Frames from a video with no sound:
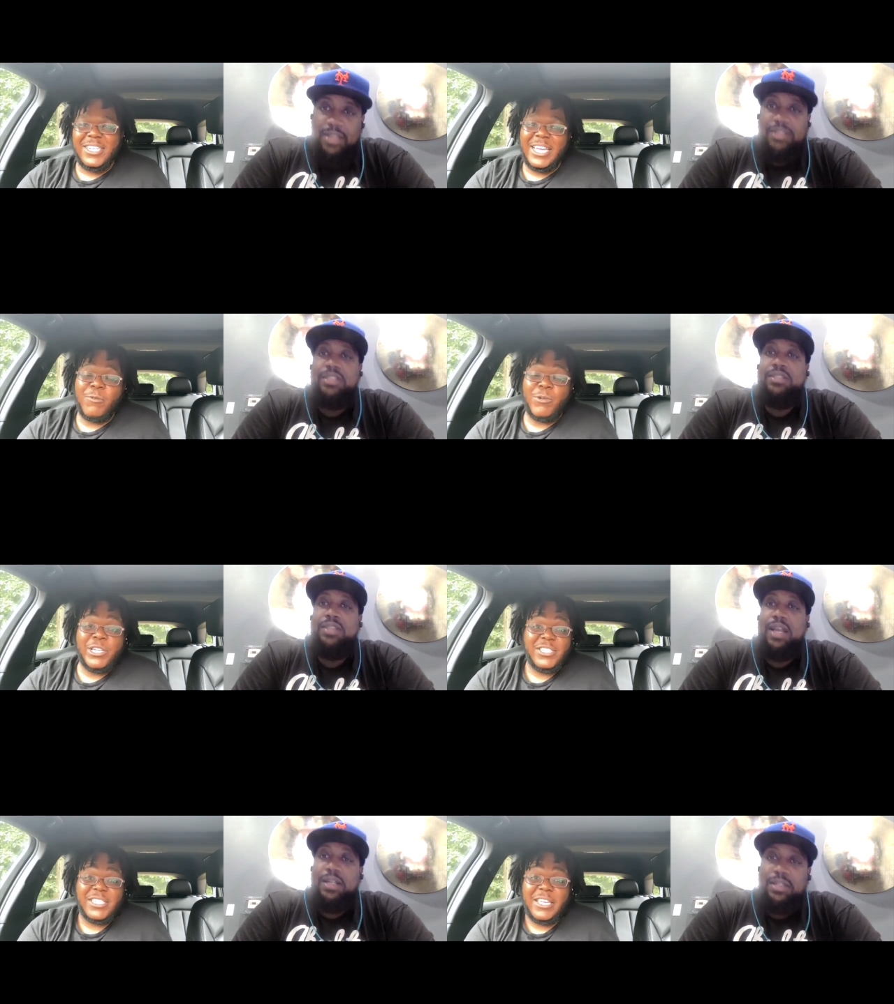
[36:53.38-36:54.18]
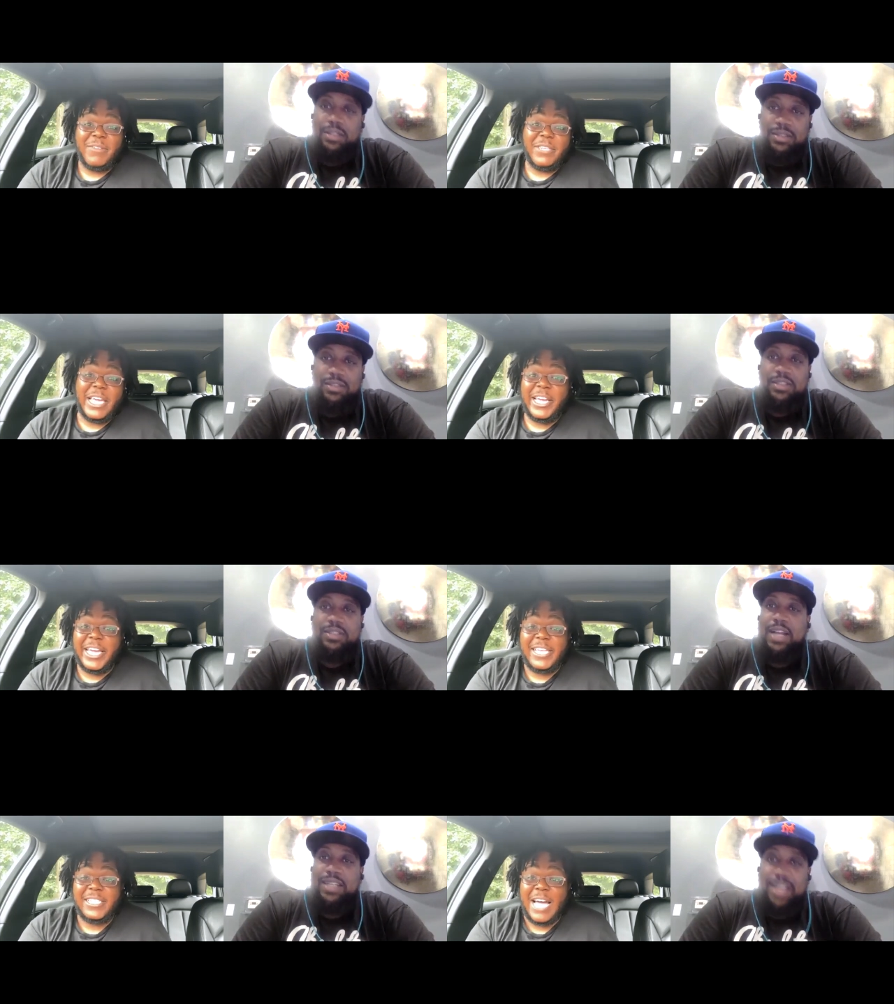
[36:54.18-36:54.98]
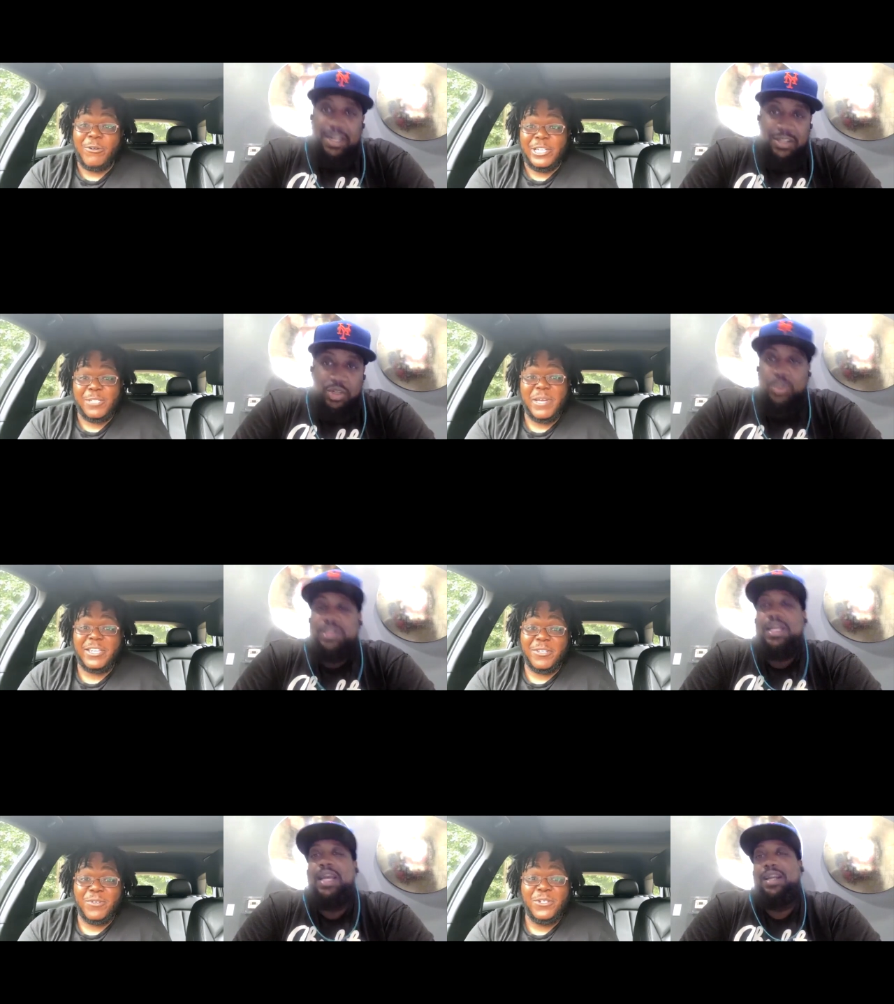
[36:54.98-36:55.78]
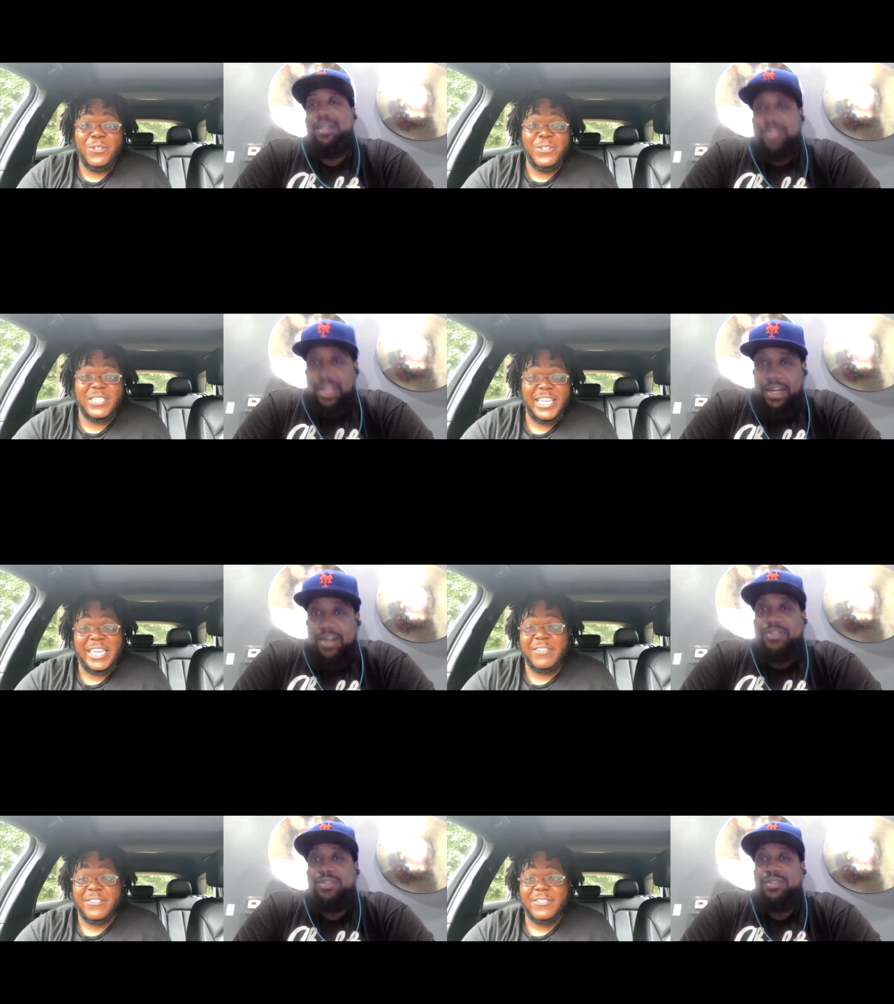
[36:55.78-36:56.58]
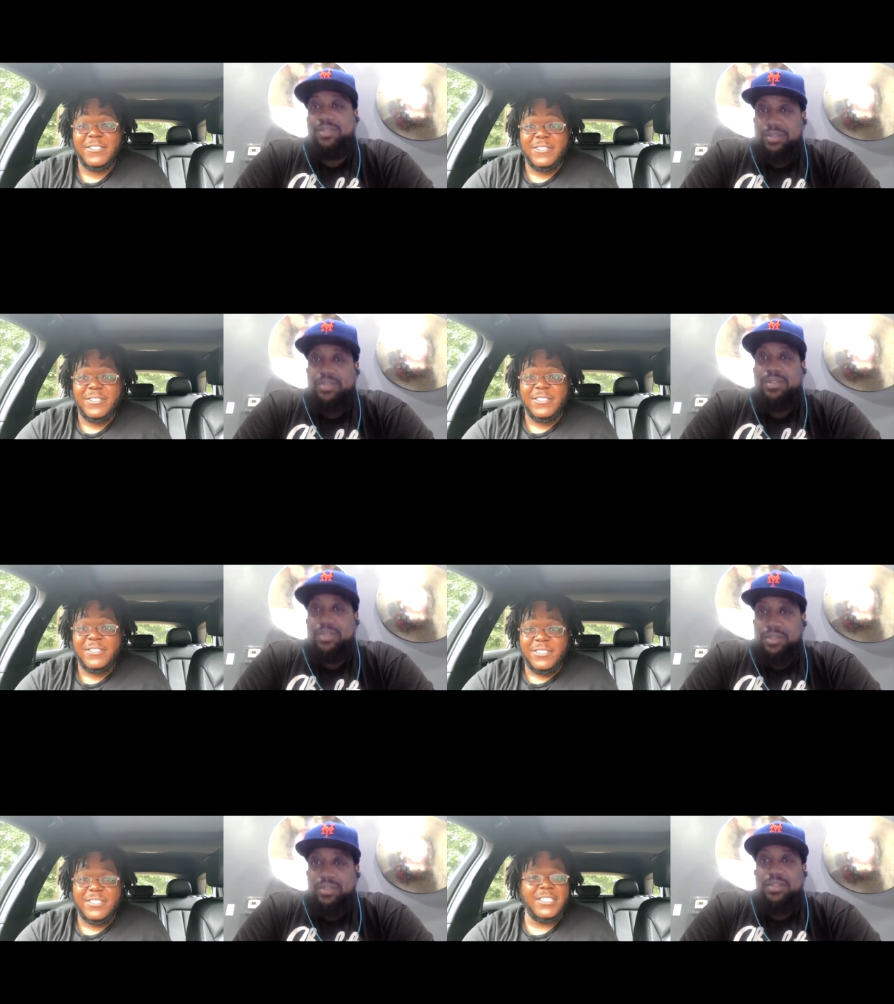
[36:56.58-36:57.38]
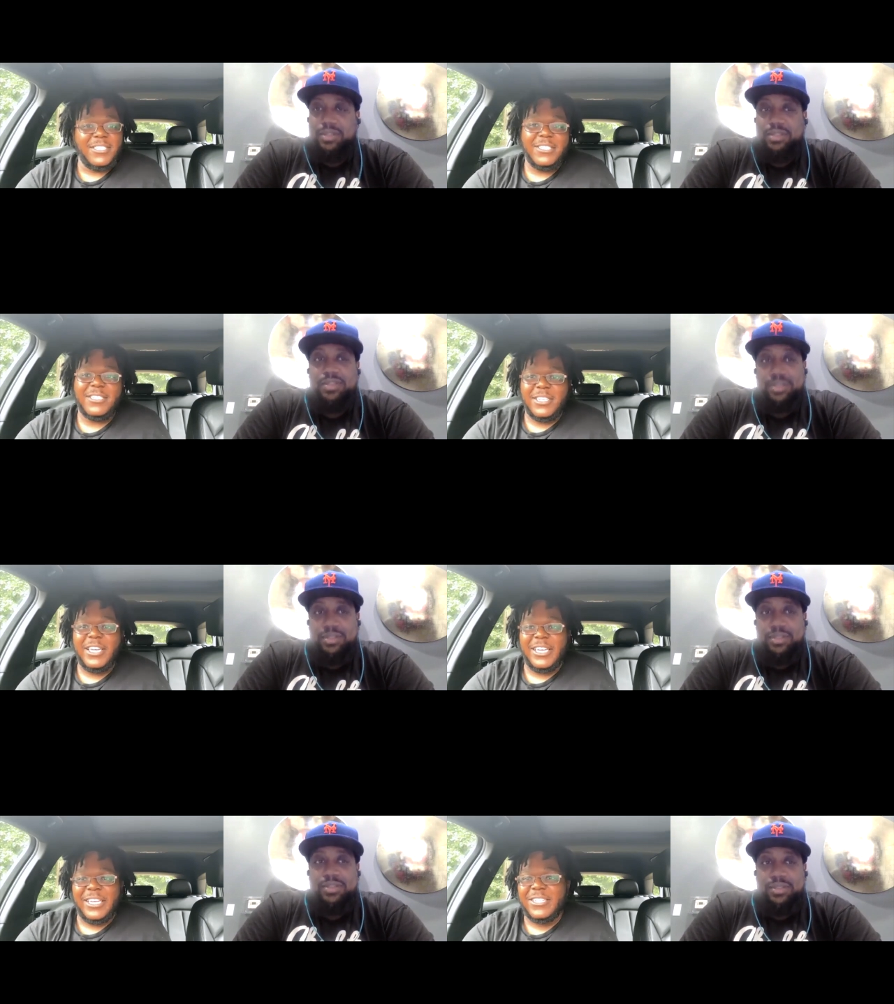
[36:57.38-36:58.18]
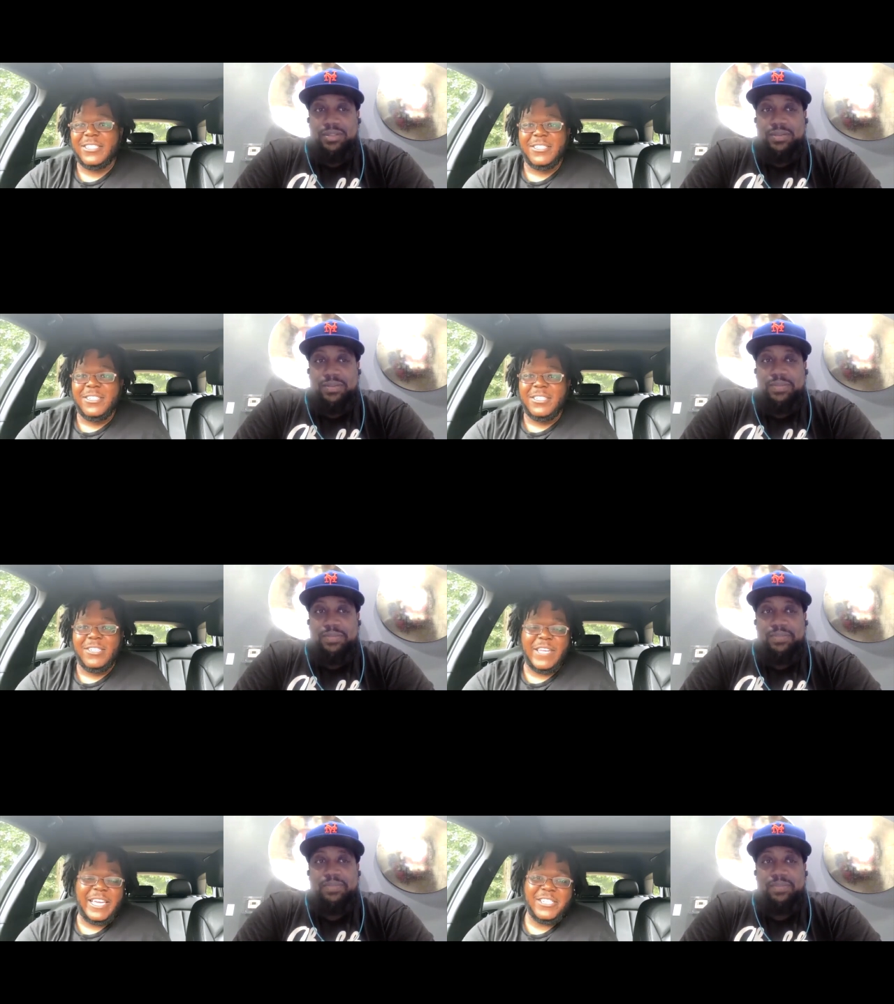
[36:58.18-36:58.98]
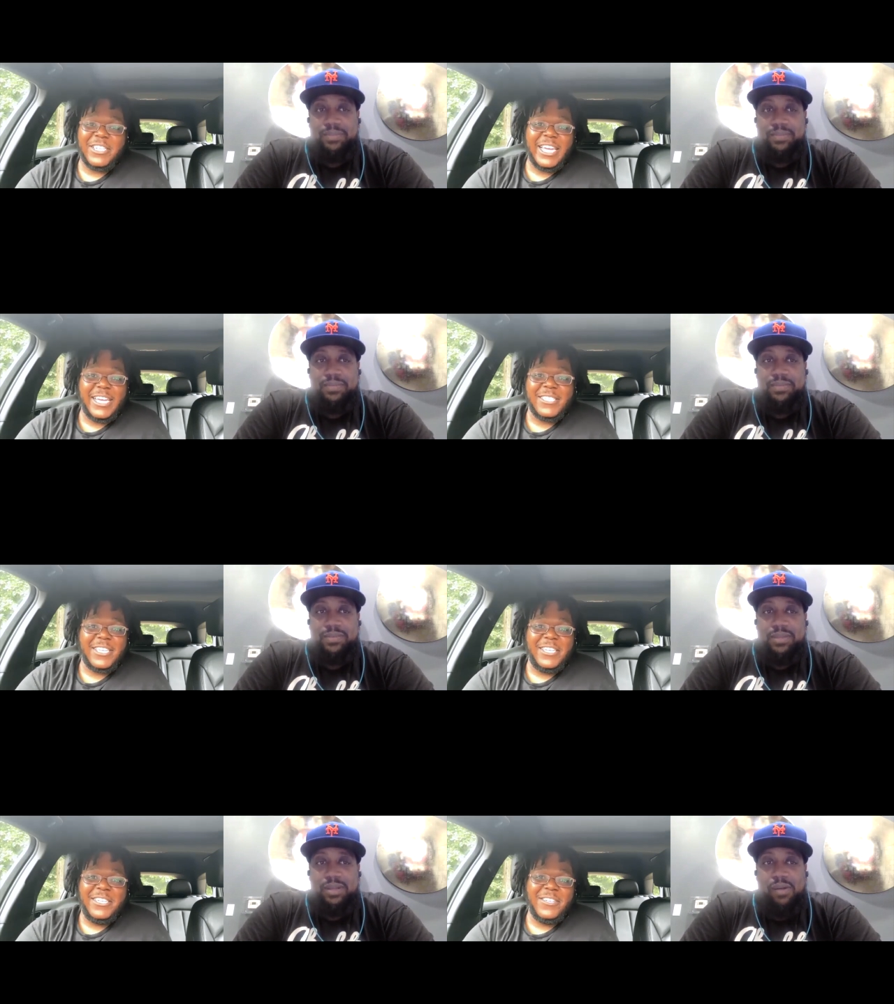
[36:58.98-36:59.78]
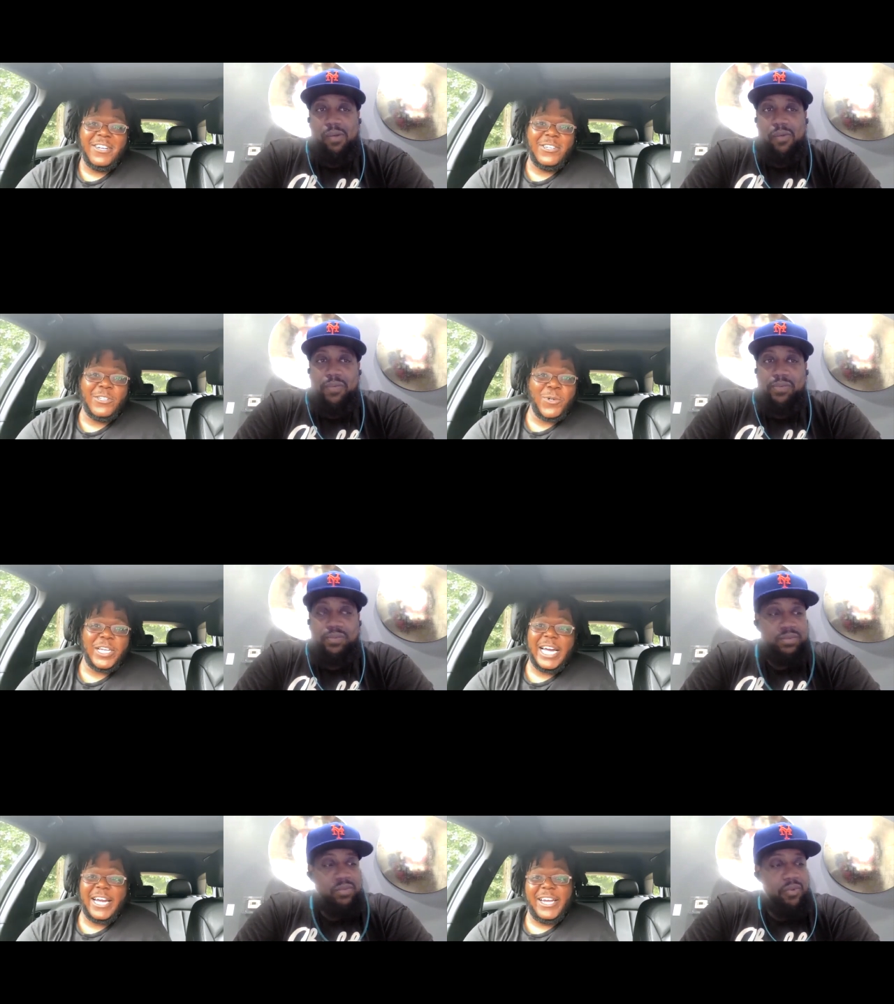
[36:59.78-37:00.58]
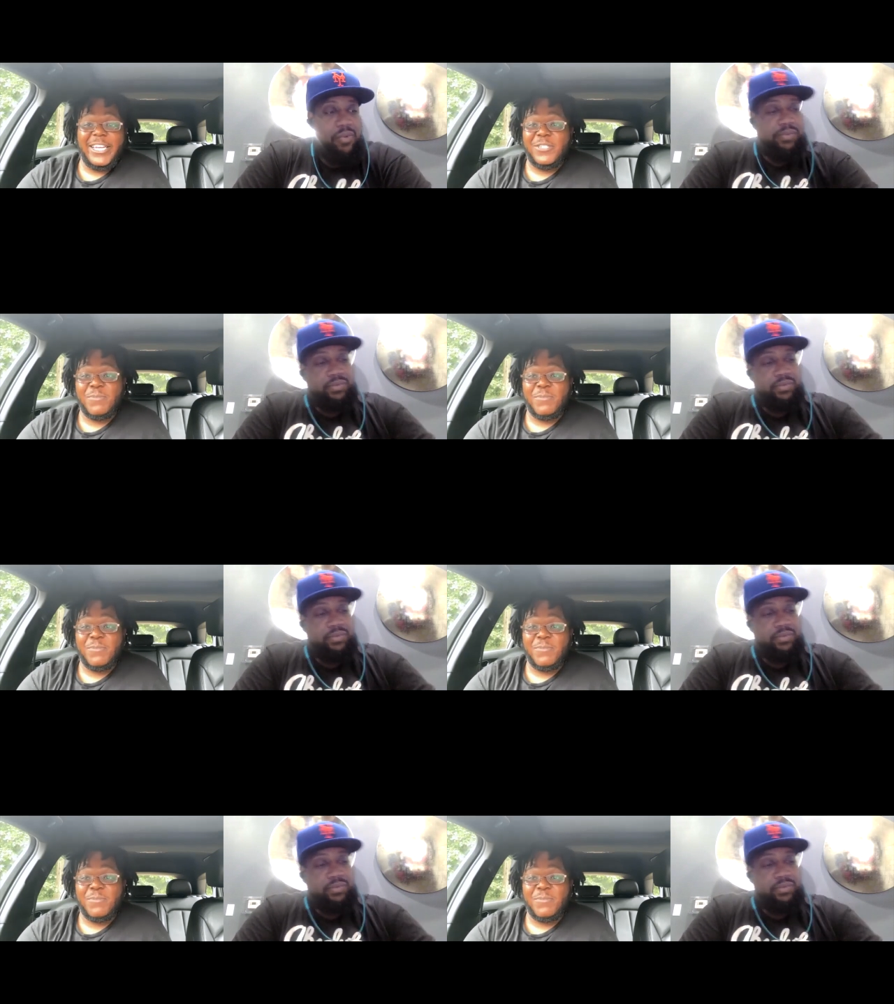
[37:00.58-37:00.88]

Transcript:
Speaker 1: and just which, like, just like they do with their, do, theirs. Yeah. If an Asian guy say he only want to hire Asian